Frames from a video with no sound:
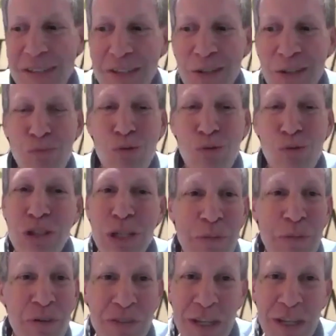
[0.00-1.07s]
rule
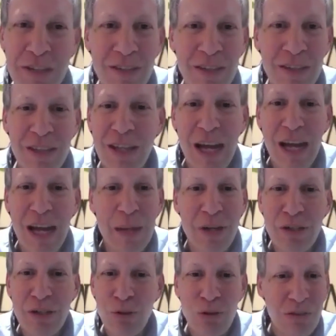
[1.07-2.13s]
number 6 in the 9
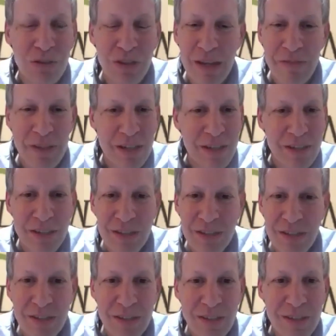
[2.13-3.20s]
money rules is giving,
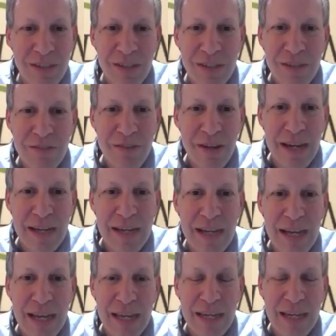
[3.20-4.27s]
right?
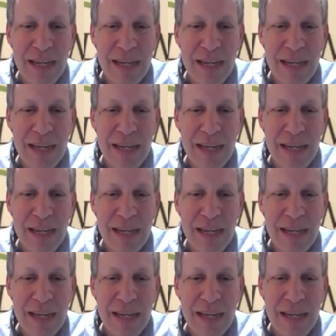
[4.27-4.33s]
And